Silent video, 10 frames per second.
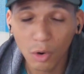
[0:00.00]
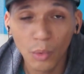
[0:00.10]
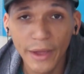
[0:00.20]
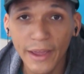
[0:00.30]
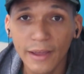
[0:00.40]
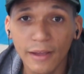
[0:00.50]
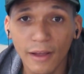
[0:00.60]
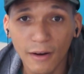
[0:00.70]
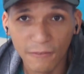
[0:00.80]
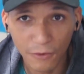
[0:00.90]
away
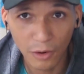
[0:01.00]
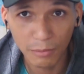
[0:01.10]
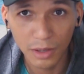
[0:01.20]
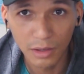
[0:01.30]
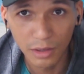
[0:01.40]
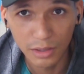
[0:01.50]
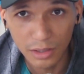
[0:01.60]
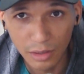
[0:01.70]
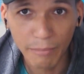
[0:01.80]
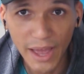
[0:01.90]
from
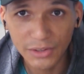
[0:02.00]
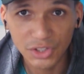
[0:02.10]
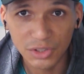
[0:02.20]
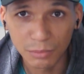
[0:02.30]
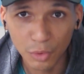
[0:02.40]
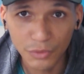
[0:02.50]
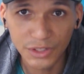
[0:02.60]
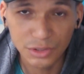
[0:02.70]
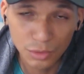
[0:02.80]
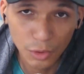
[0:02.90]
Magix Movie
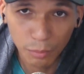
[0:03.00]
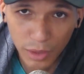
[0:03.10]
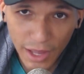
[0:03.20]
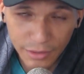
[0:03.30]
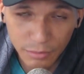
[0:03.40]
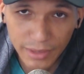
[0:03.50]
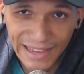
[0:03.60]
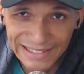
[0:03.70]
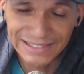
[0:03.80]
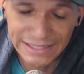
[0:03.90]
Studio Platinum
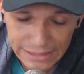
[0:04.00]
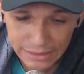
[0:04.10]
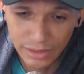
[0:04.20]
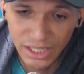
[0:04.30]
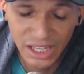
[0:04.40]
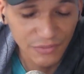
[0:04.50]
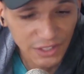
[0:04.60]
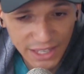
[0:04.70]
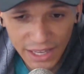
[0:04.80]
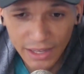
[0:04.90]
18. If you
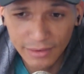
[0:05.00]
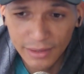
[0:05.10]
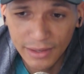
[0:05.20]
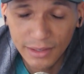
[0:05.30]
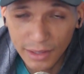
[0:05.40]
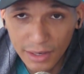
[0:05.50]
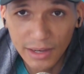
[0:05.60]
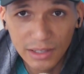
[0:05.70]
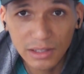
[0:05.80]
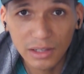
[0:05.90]
can, get
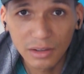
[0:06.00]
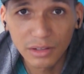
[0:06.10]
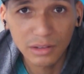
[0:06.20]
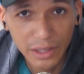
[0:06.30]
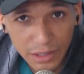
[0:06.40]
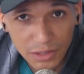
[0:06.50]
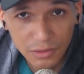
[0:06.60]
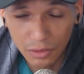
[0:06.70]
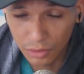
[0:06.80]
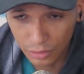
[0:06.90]
any of the latest
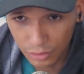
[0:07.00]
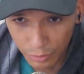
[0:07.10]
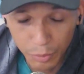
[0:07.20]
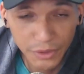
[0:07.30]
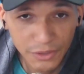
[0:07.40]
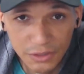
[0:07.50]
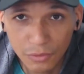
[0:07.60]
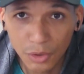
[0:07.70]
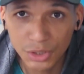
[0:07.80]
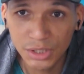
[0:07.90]
or the previous
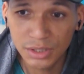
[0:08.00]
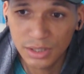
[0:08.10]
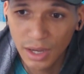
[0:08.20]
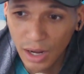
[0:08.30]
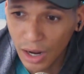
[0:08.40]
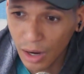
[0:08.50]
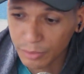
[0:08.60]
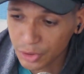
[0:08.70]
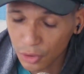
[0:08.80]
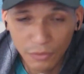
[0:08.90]
versions. I'm
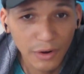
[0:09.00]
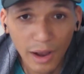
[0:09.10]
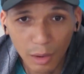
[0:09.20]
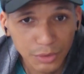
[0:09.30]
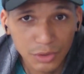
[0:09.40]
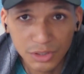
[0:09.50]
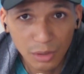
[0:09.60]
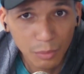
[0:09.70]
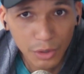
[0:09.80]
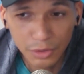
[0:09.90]
sure they're out there
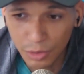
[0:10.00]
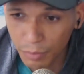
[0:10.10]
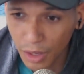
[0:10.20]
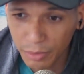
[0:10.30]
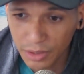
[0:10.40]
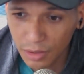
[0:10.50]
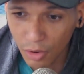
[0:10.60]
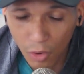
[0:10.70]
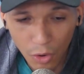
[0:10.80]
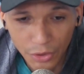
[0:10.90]
somewhere. You could probably get a
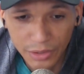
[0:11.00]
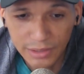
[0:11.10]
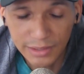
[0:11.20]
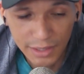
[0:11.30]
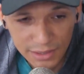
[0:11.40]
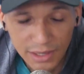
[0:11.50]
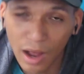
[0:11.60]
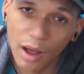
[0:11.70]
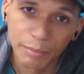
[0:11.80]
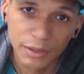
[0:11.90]
hard disk
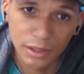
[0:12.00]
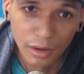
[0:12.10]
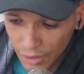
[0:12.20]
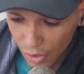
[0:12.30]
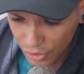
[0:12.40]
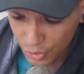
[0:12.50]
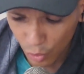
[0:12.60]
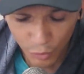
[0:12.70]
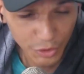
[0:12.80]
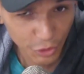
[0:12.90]
copy. And also
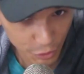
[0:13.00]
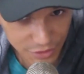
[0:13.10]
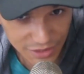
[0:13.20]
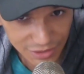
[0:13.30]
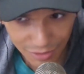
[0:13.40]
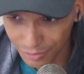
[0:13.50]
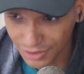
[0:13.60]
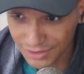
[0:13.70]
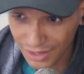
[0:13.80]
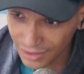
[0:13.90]
avoid the 13 too,
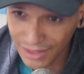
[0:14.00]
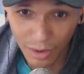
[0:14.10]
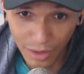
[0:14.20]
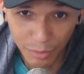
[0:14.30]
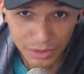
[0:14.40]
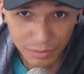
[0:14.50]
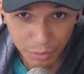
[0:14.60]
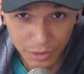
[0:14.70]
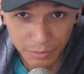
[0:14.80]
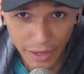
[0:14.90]
because that was a
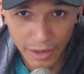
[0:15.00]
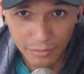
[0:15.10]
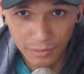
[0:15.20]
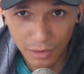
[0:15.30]
pretty bad